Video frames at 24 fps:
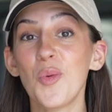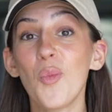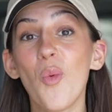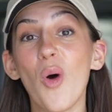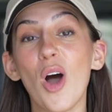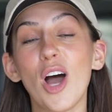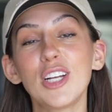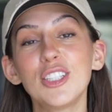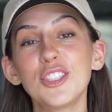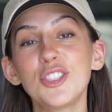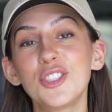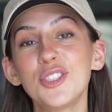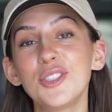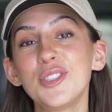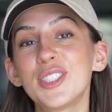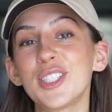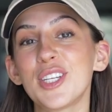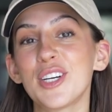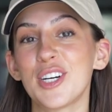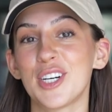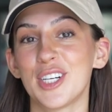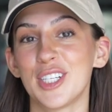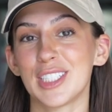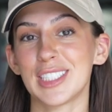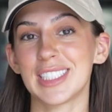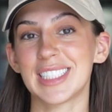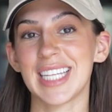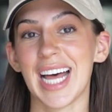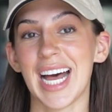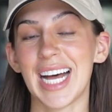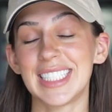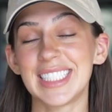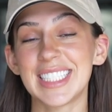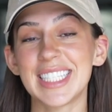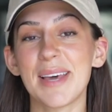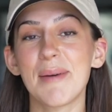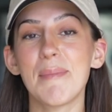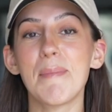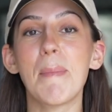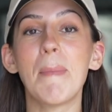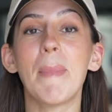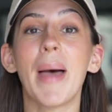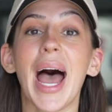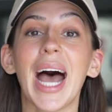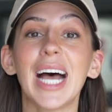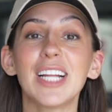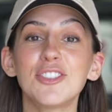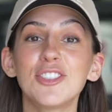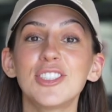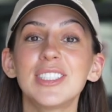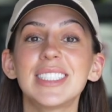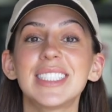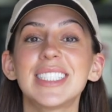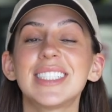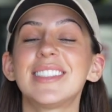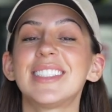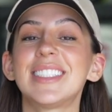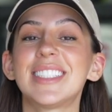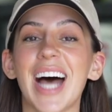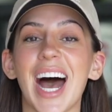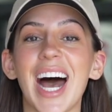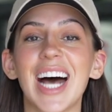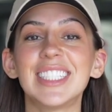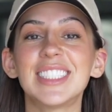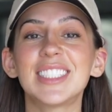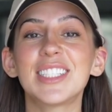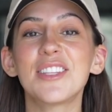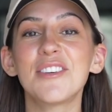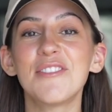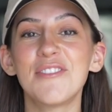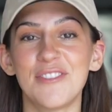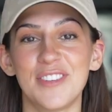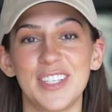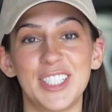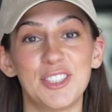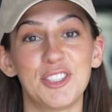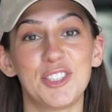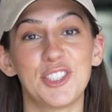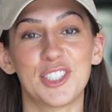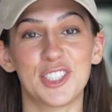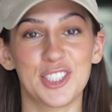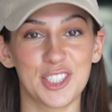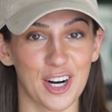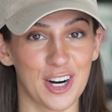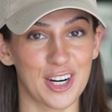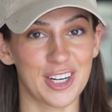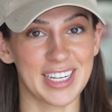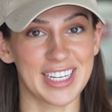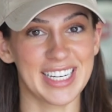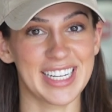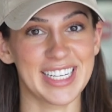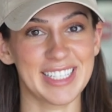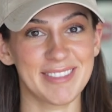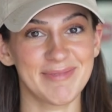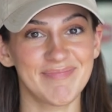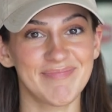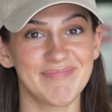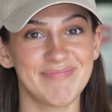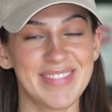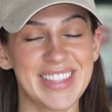want to choose a hook size that matches the size of the fish you're targeting.